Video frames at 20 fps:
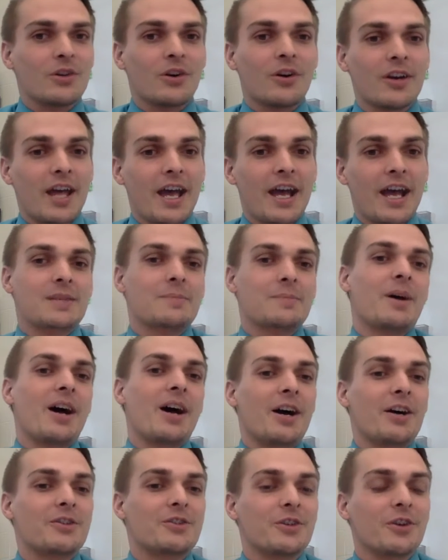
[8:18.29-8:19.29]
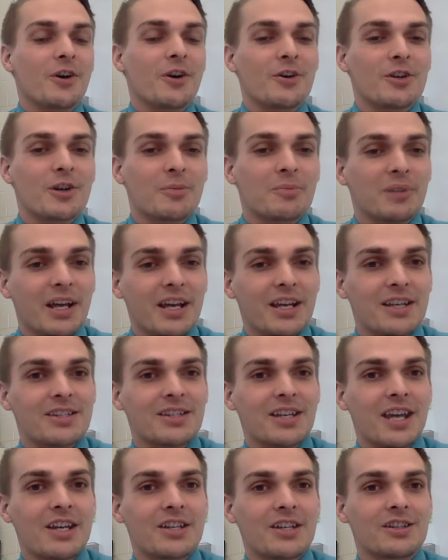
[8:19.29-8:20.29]
you're on Xbox, you're on your
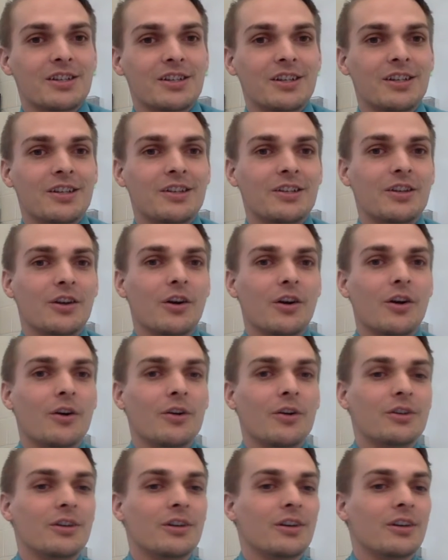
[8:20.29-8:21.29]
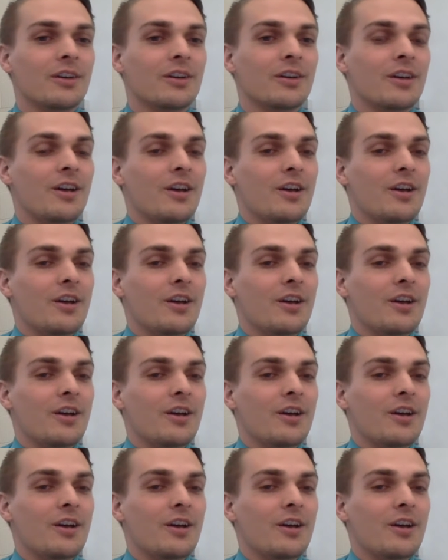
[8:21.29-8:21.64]
PlayStation, you're on your